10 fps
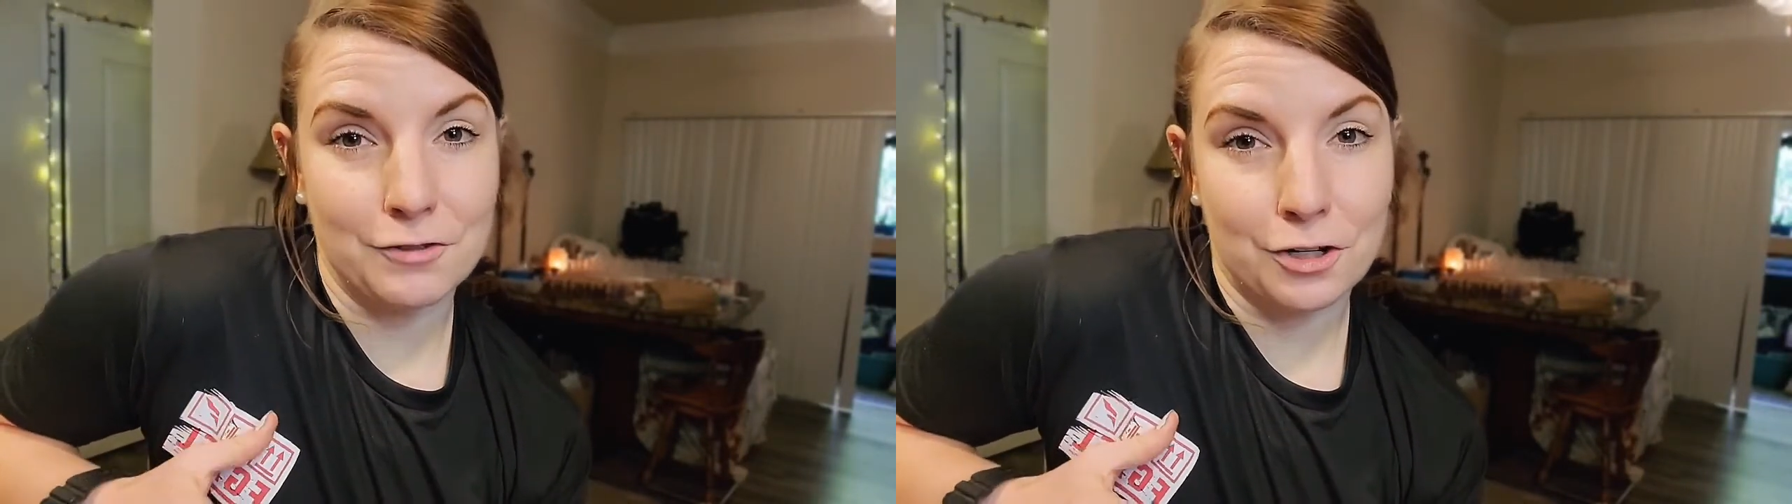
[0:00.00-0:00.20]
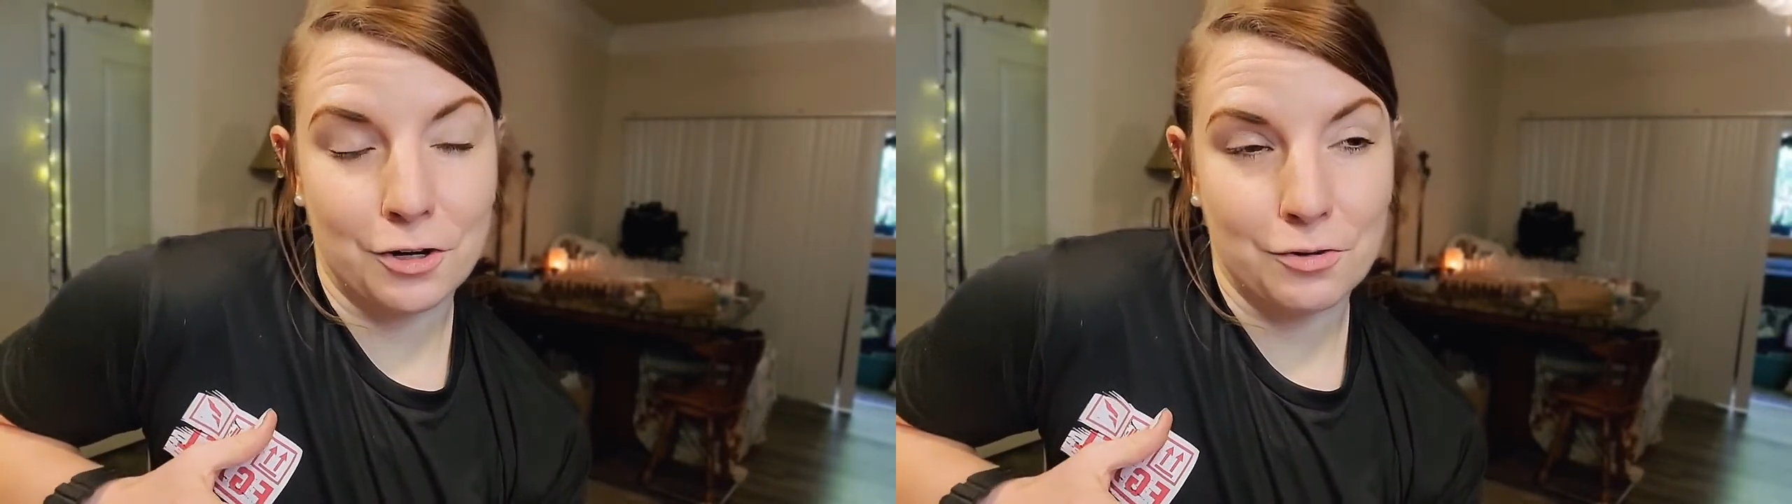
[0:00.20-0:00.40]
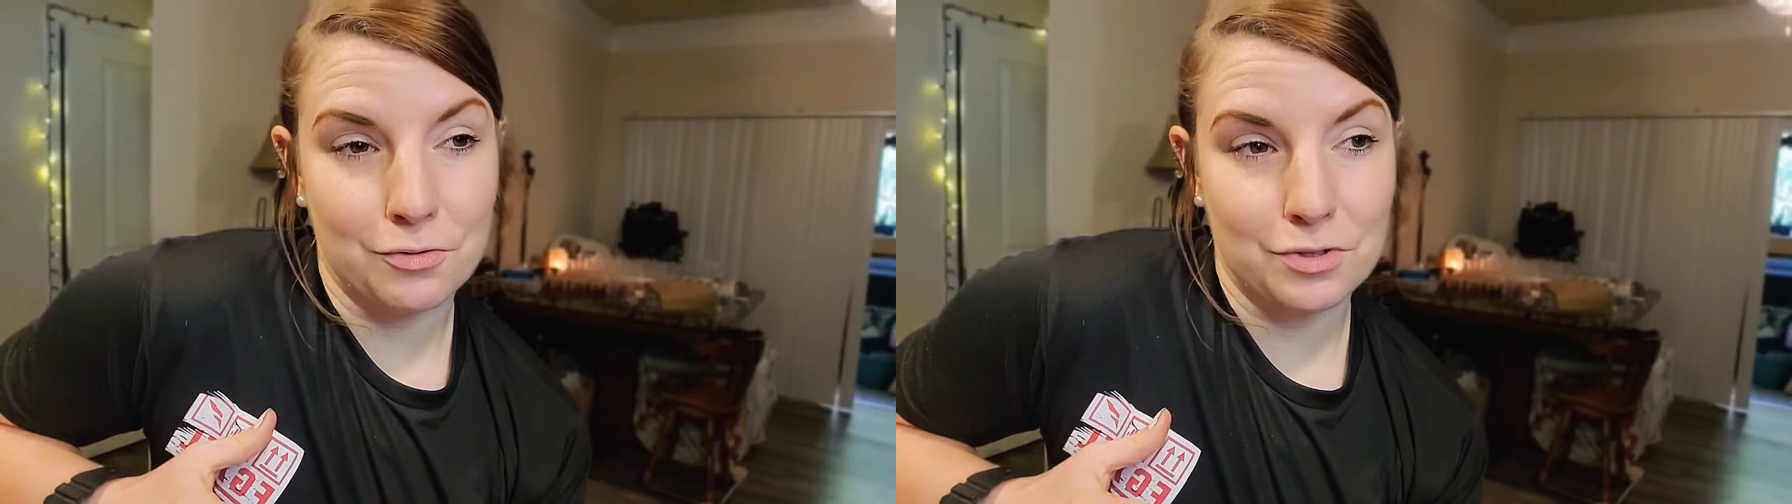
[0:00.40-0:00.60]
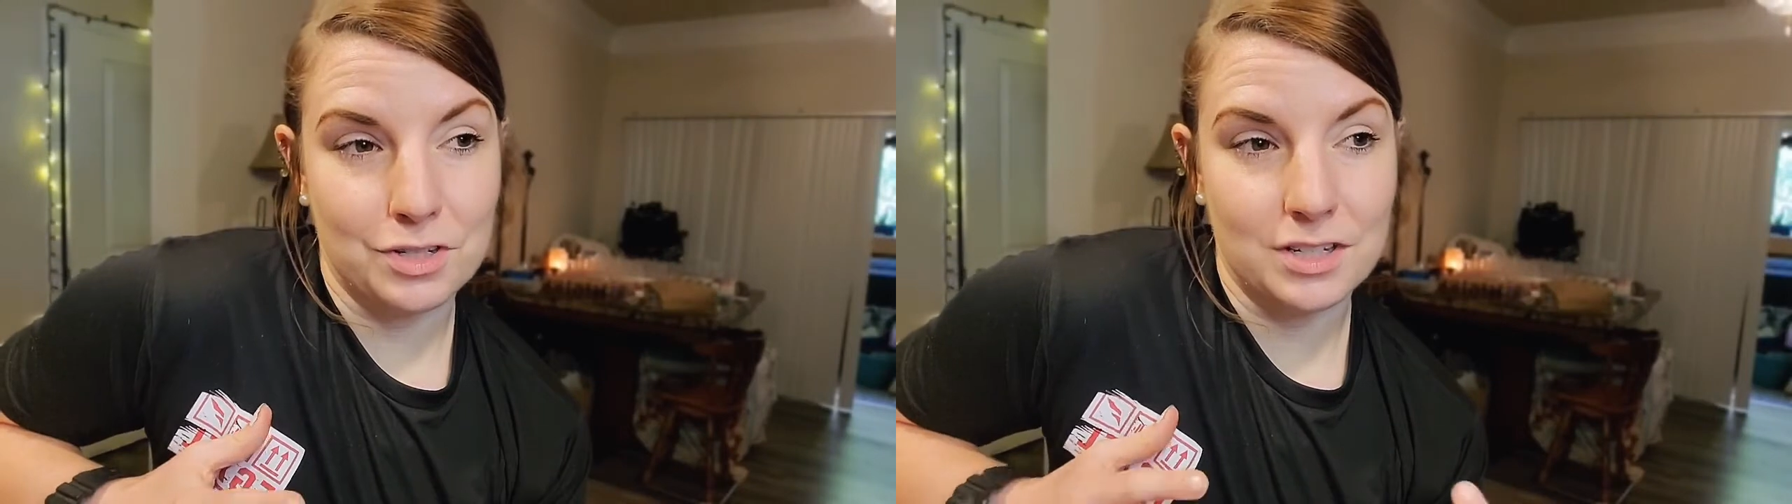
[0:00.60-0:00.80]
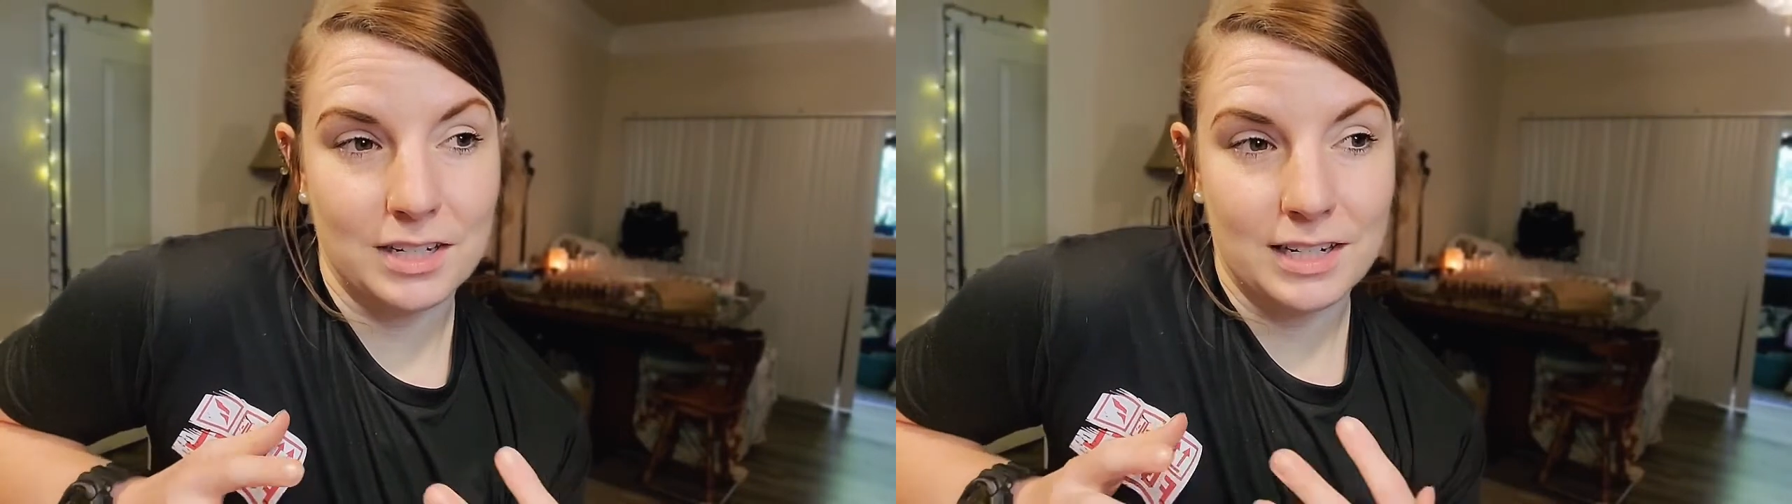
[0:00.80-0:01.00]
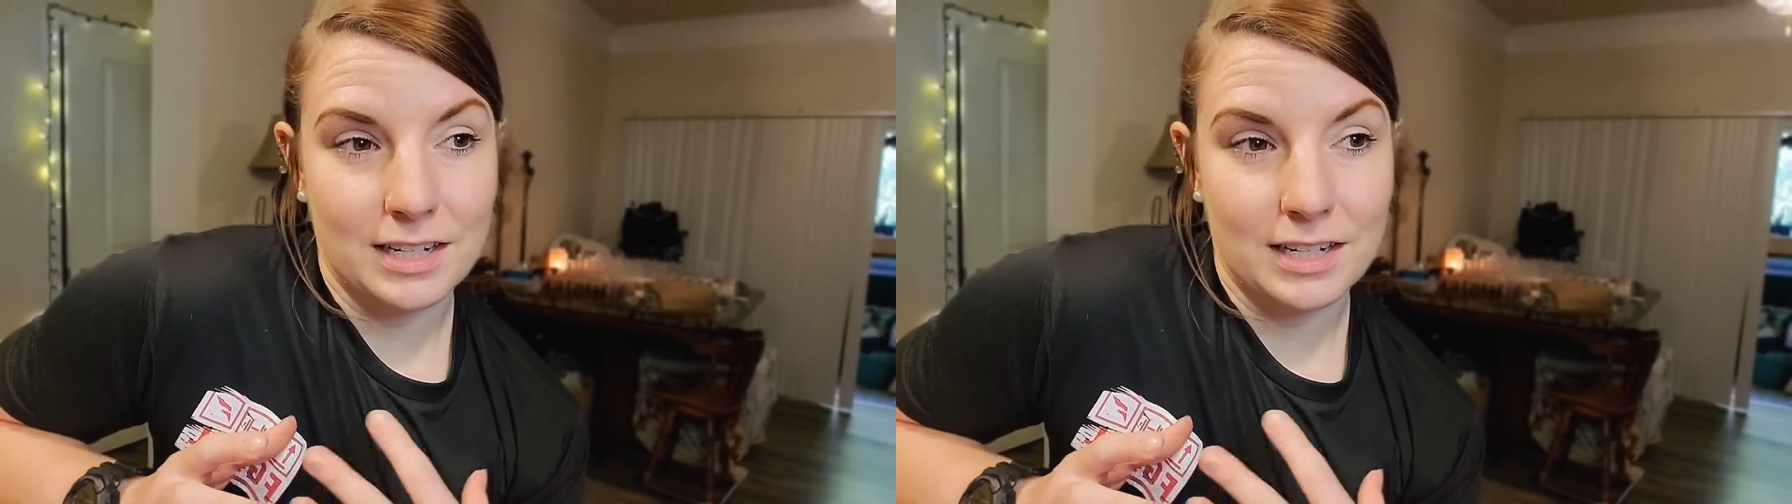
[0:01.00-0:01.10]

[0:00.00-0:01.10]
chose